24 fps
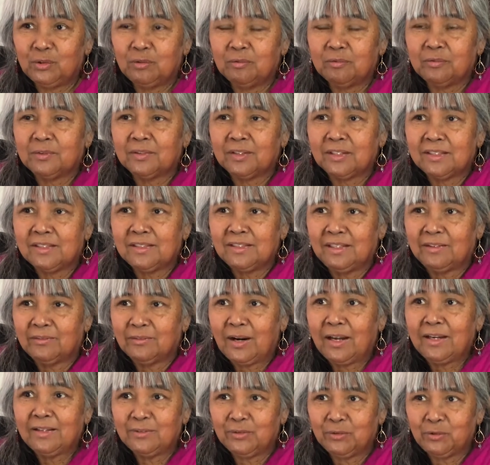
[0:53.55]
crusty
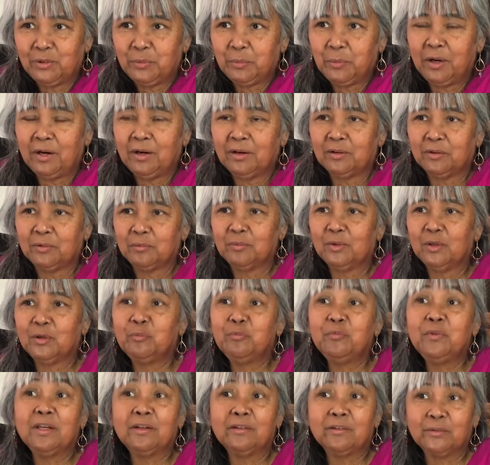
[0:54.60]
rice on the bottom,
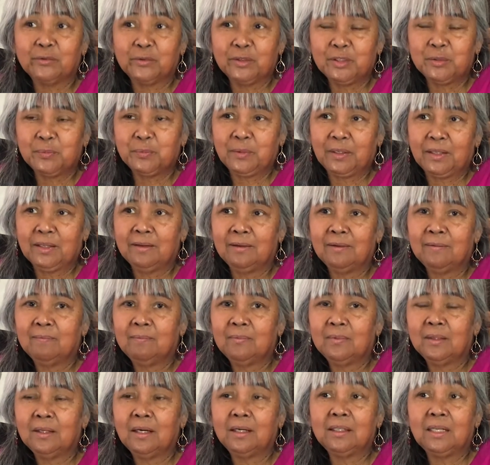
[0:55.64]
very crispy."
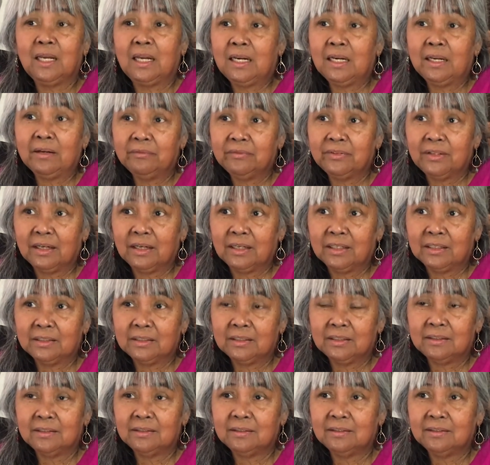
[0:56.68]
And I love that.
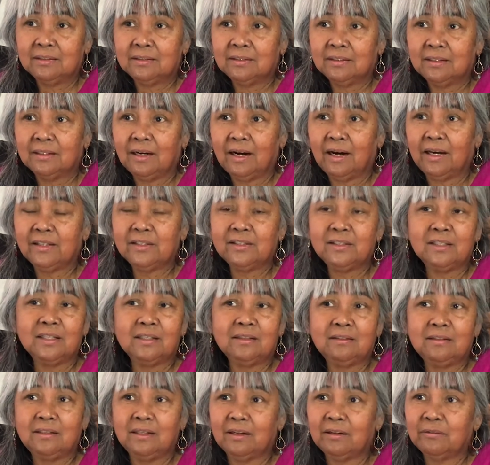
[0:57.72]
I sit
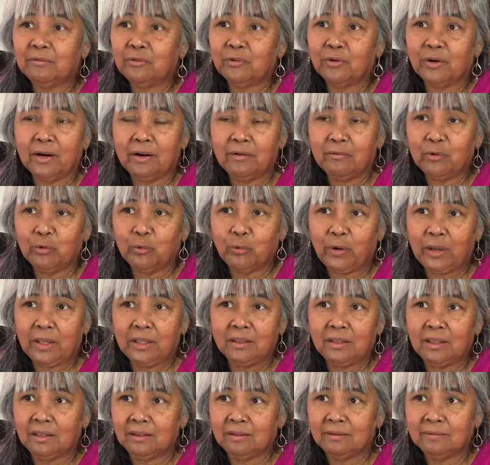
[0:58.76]
there forever
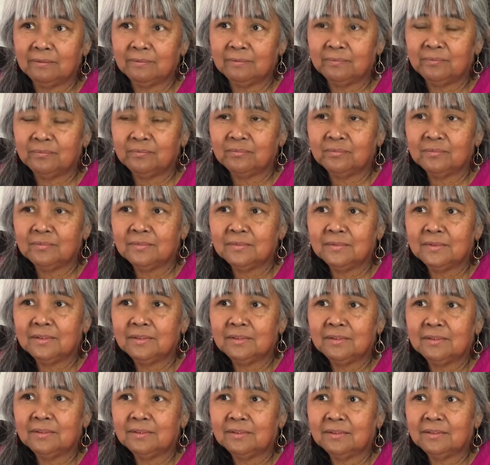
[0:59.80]
waiting,
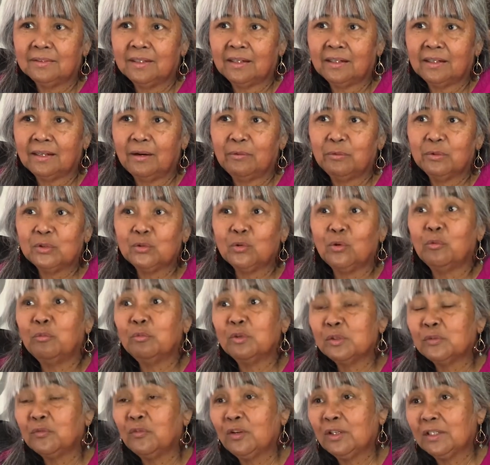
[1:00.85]
like I was
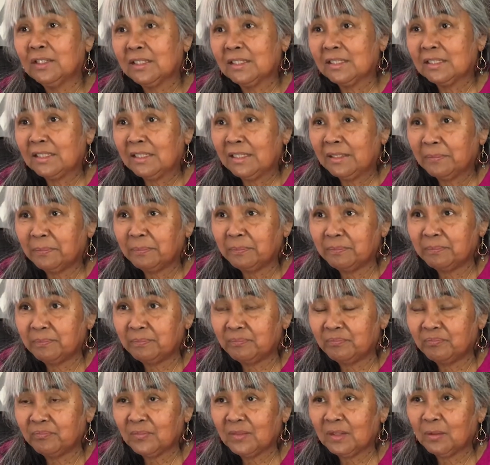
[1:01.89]
almost falling asleep.
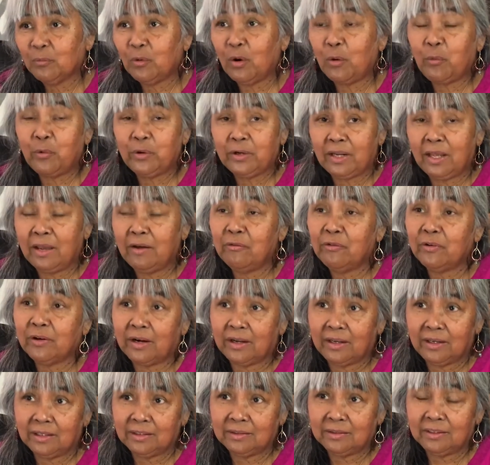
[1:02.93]
But whenever I get